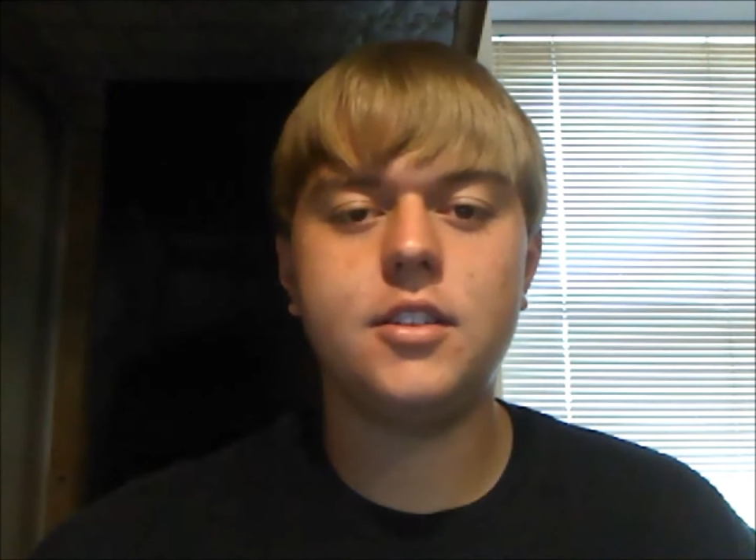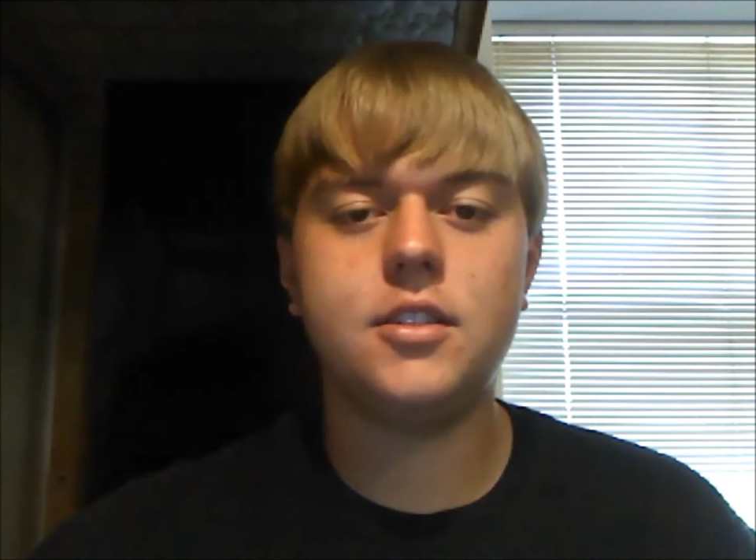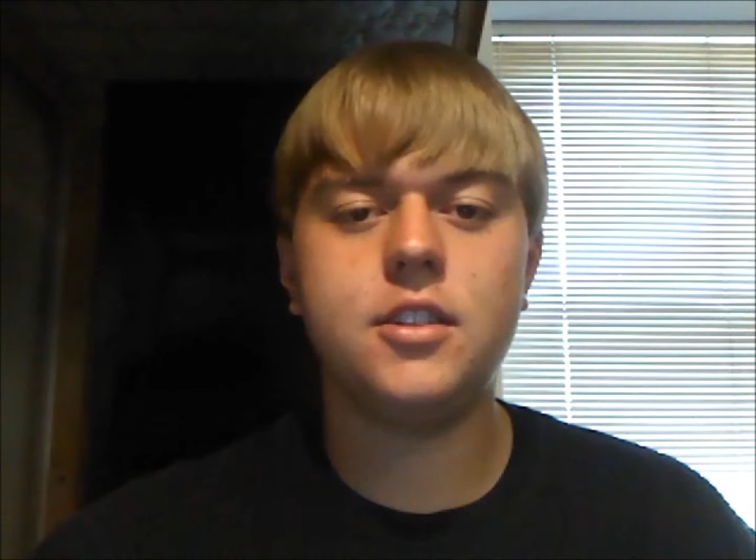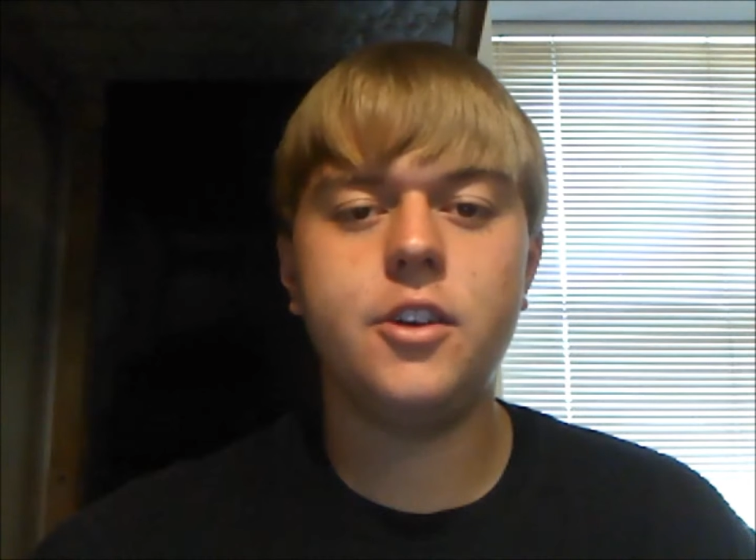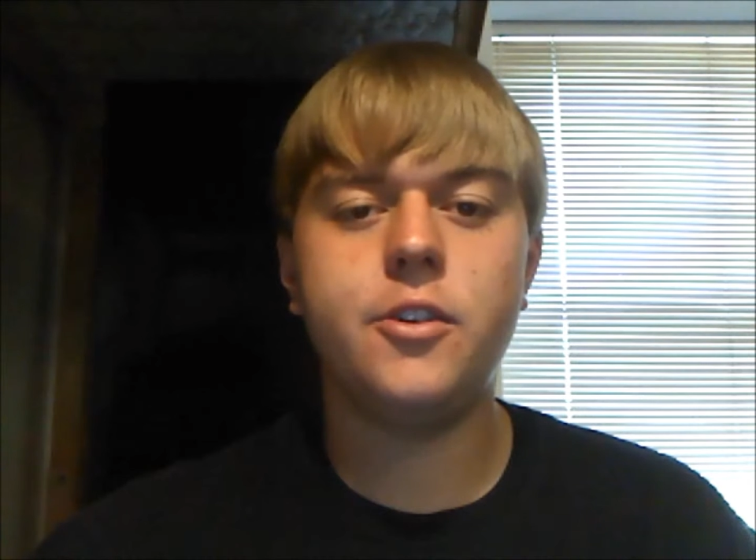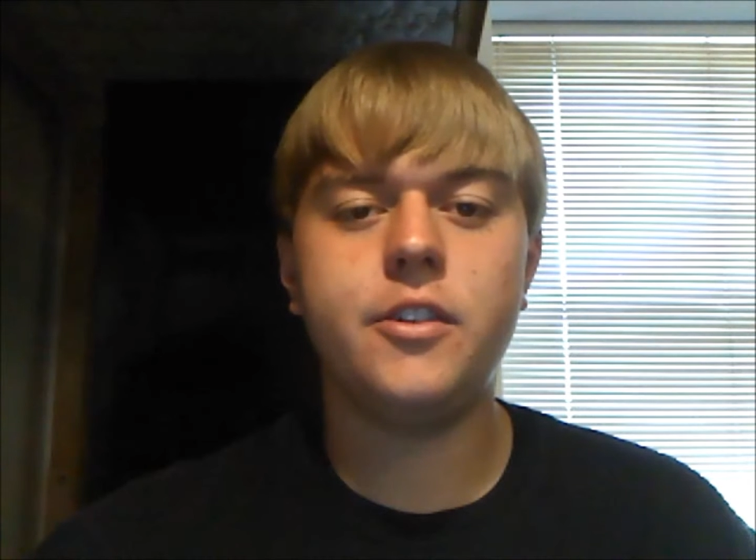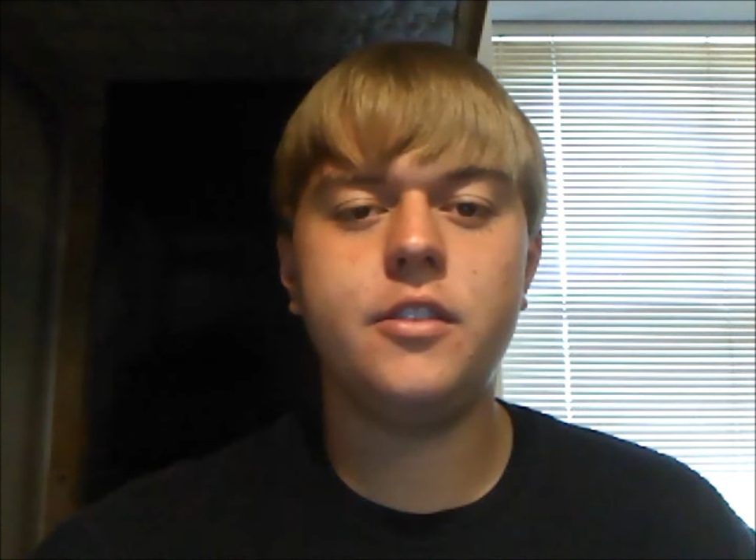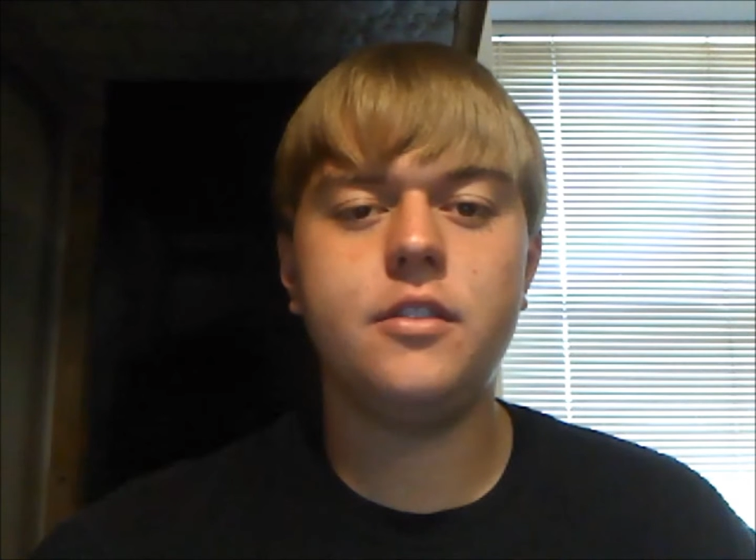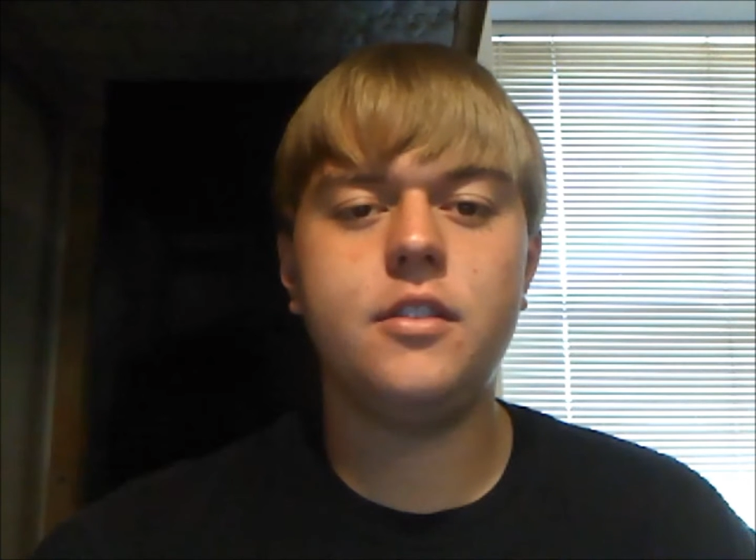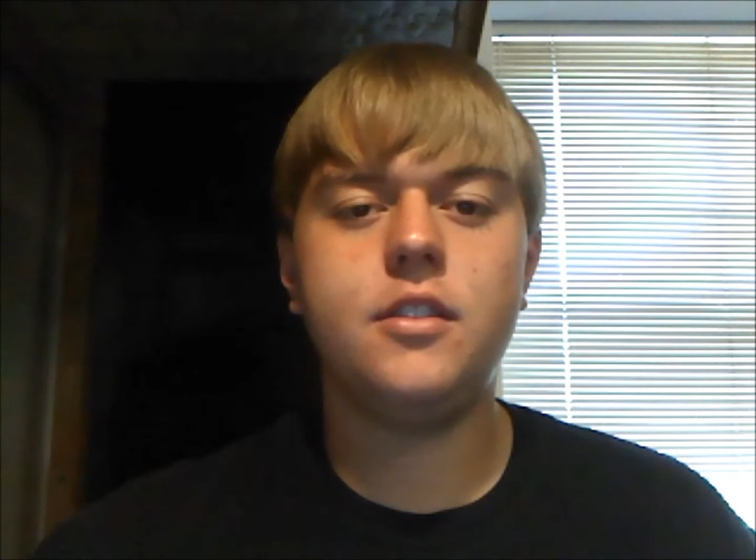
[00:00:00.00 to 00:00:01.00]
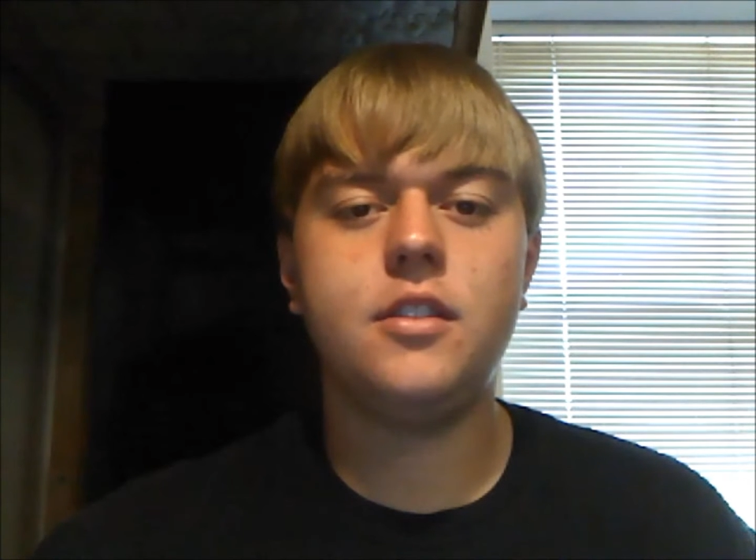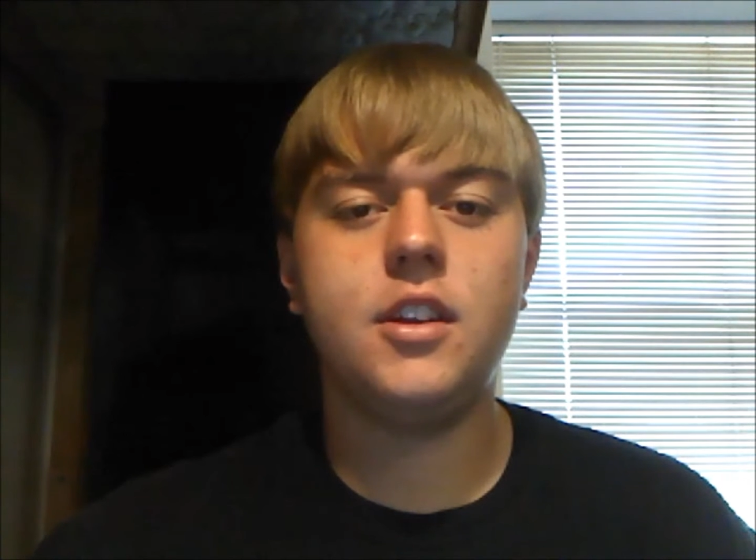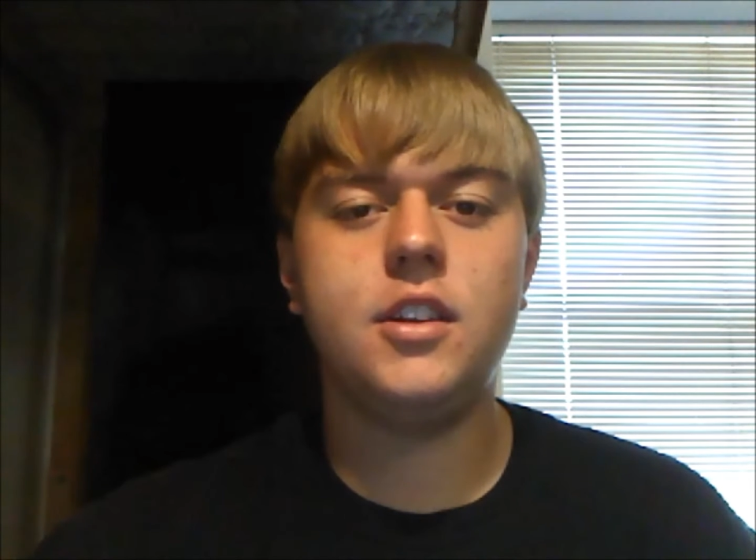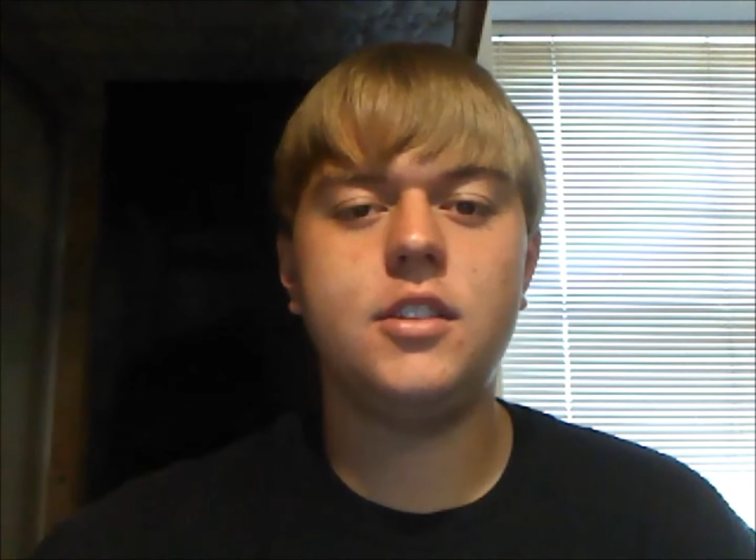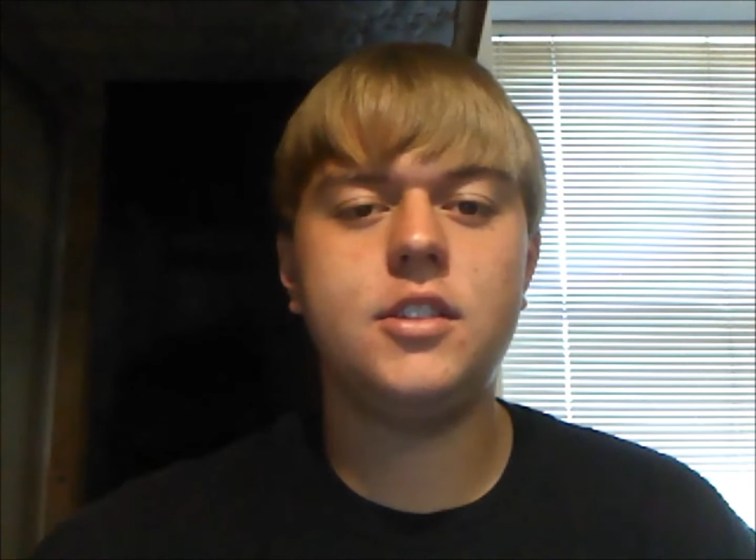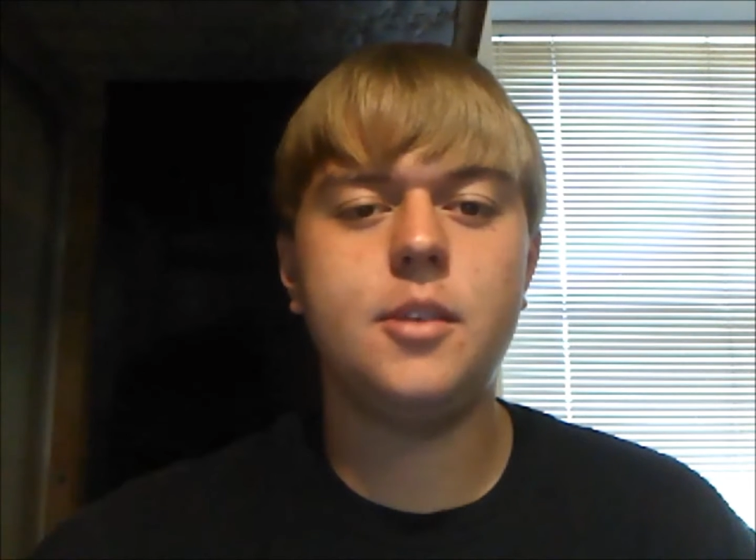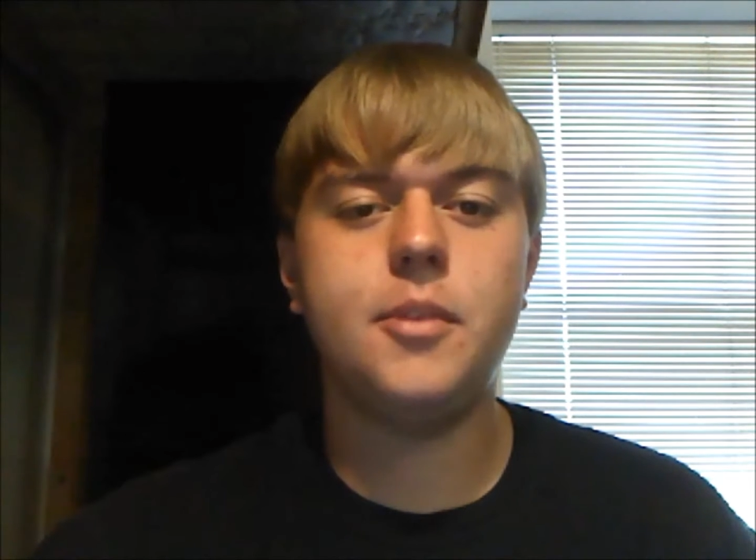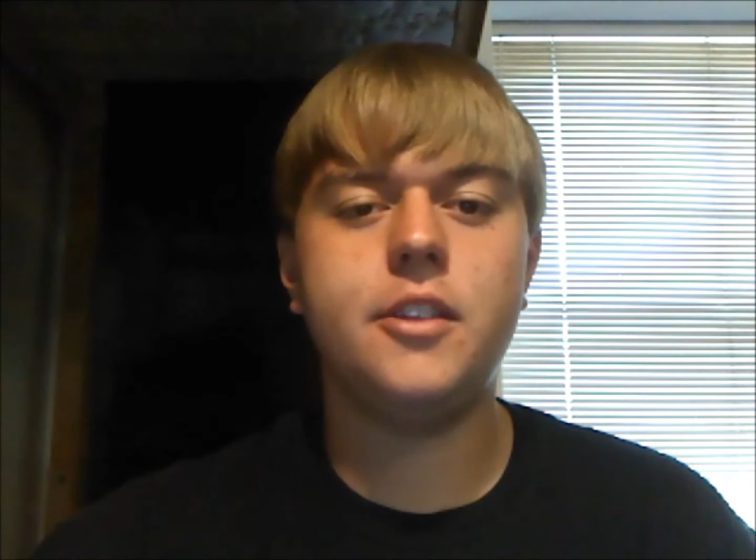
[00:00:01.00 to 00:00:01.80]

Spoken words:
slower than some